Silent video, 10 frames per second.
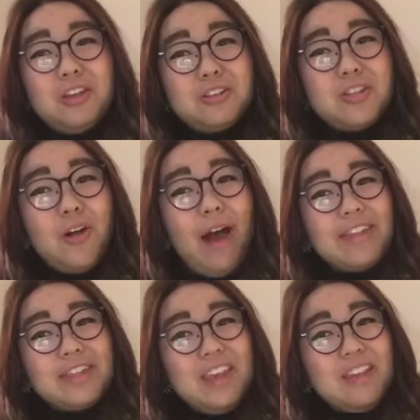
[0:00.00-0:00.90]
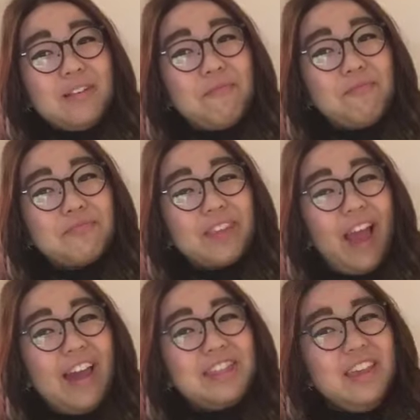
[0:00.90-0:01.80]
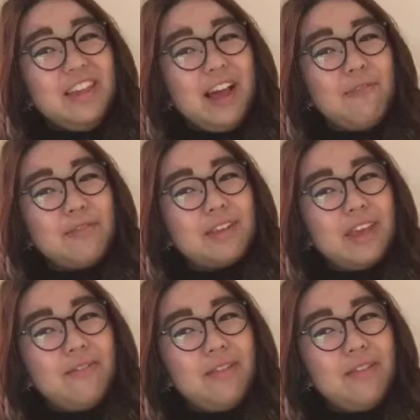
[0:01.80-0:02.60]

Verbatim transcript: So I think I think I would give